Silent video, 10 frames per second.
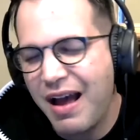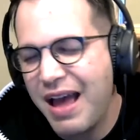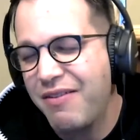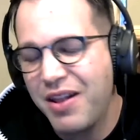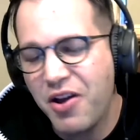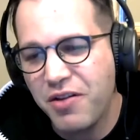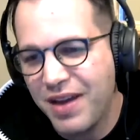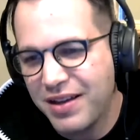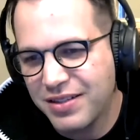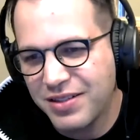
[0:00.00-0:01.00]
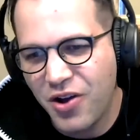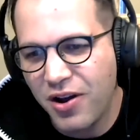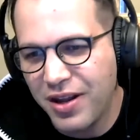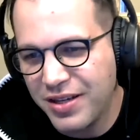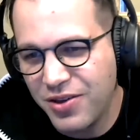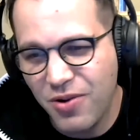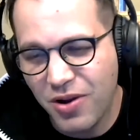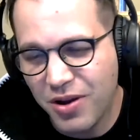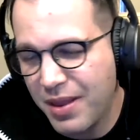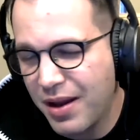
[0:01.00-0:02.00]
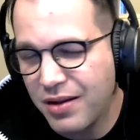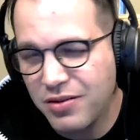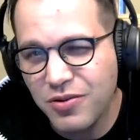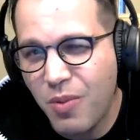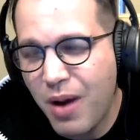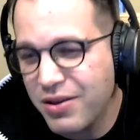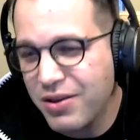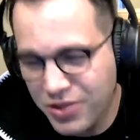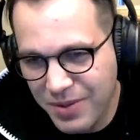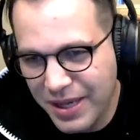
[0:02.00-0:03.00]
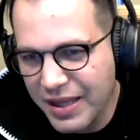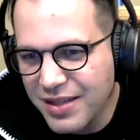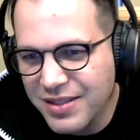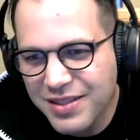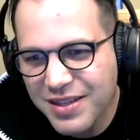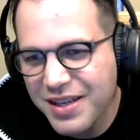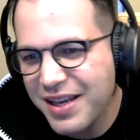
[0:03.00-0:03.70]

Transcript: I have a lot of ex-colleagues who look at me like, dude, why are you doing this?